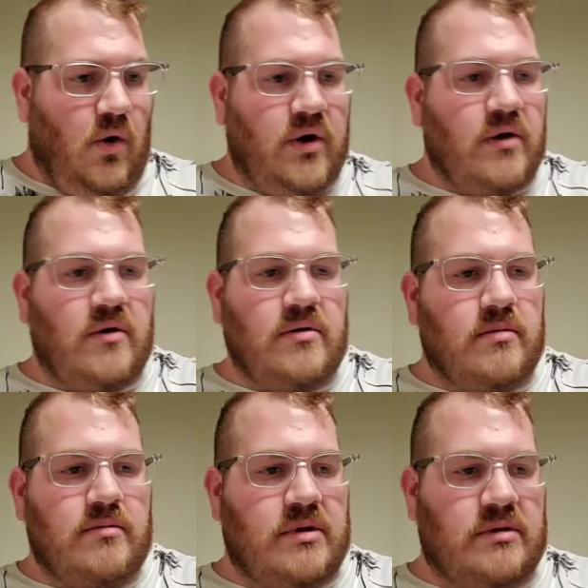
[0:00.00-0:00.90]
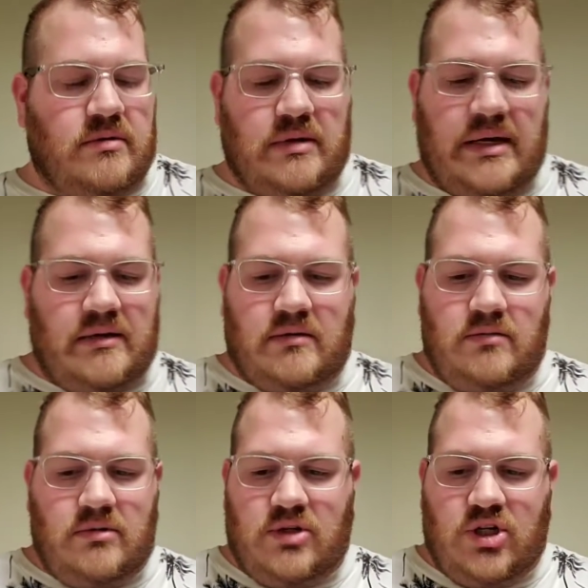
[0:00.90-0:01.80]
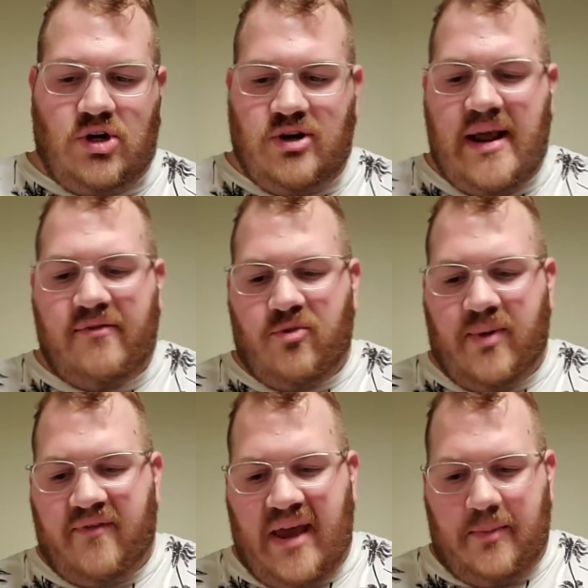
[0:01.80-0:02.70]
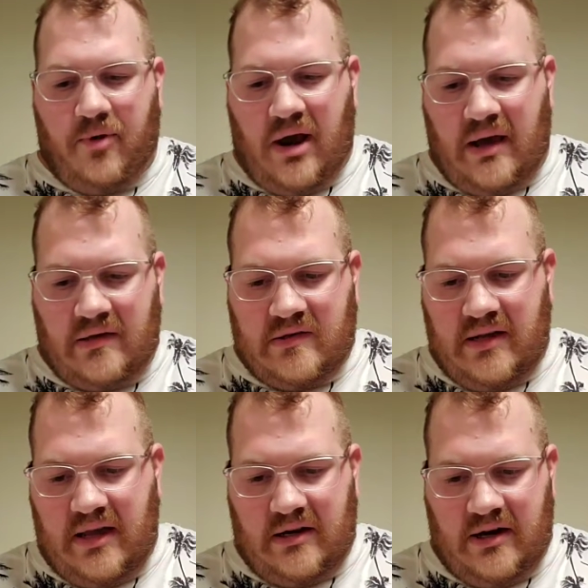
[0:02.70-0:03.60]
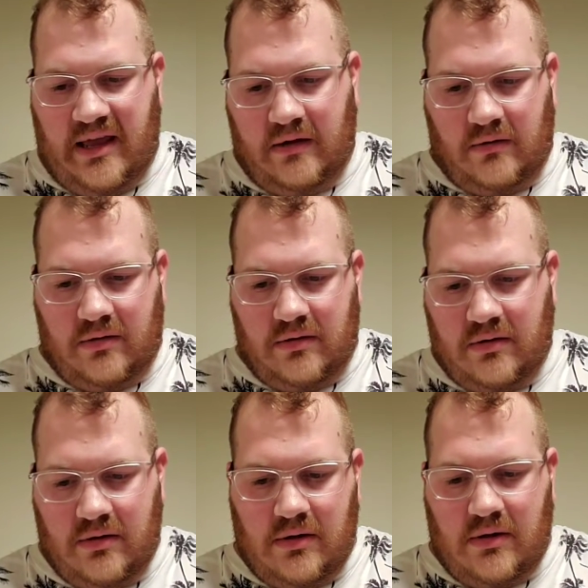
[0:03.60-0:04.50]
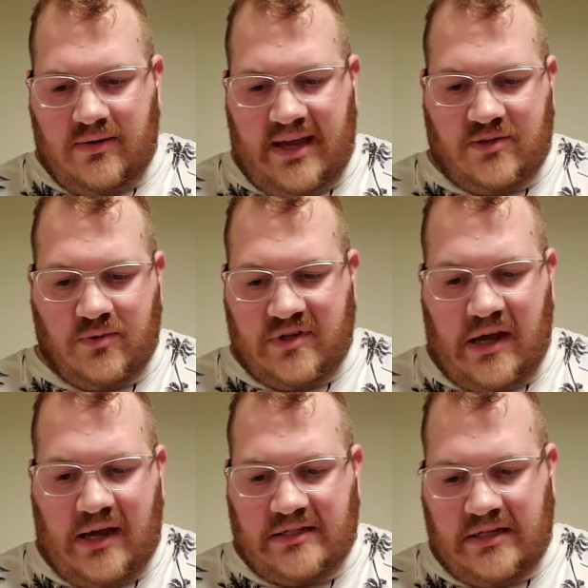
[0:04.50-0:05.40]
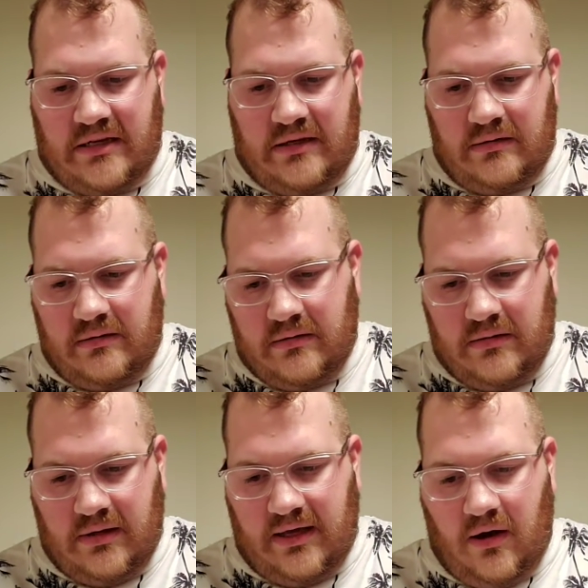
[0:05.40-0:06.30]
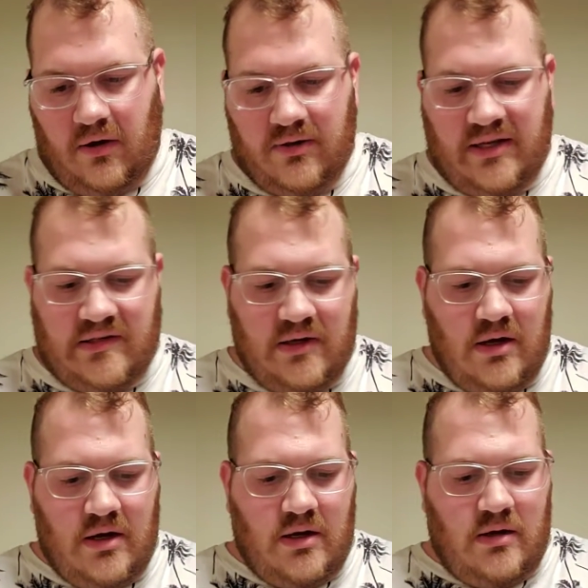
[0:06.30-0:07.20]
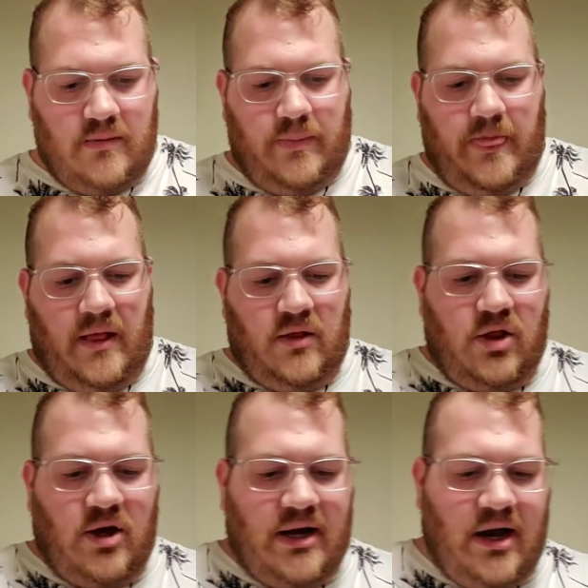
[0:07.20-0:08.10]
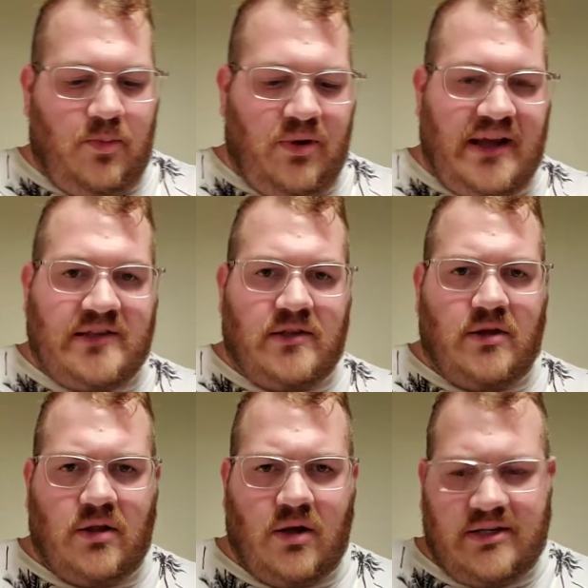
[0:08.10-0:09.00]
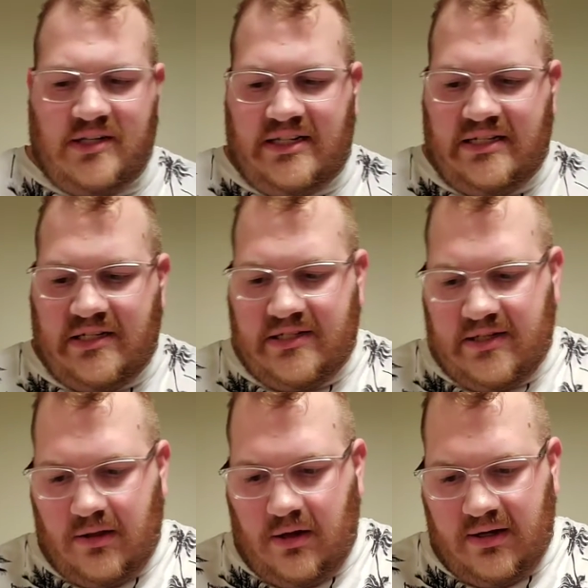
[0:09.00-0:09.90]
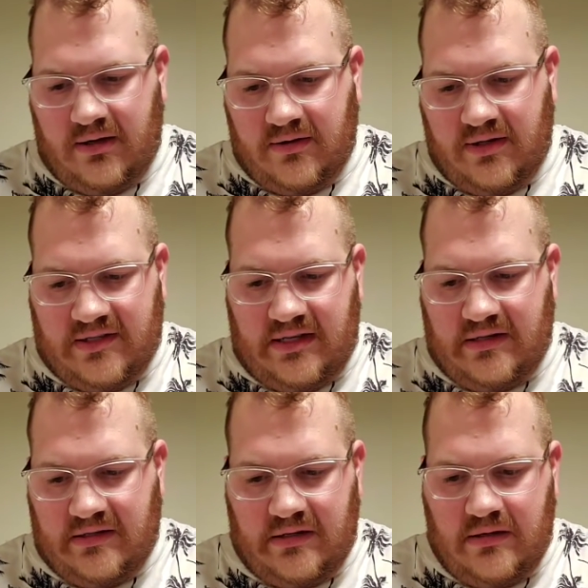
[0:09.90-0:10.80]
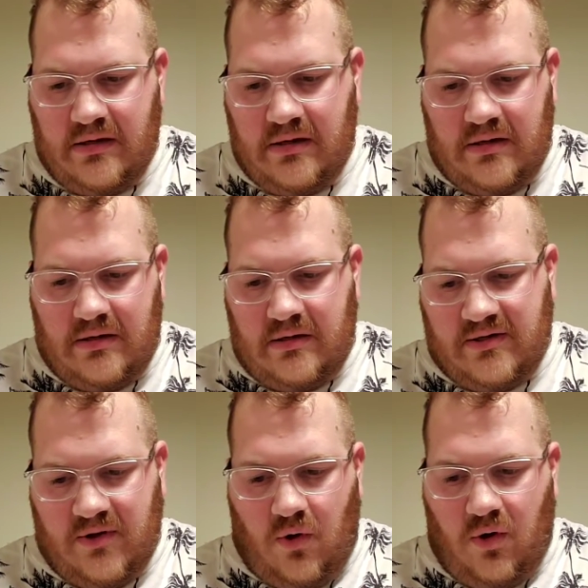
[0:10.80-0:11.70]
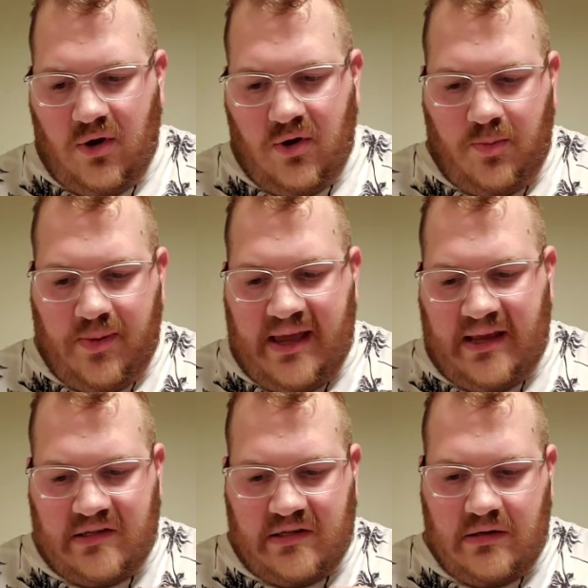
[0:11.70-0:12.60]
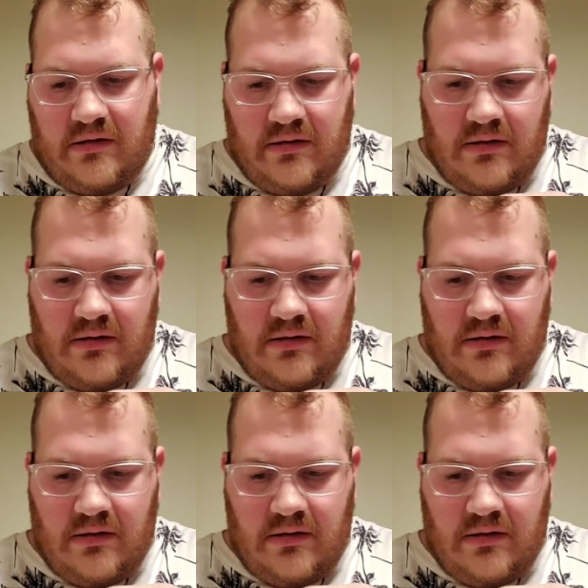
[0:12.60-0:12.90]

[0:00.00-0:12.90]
Oil should never be vaporized and inhaled. That's what's causing it. Like all these lung outbreaks and the lung diseases and lung illnesses. It's oil-based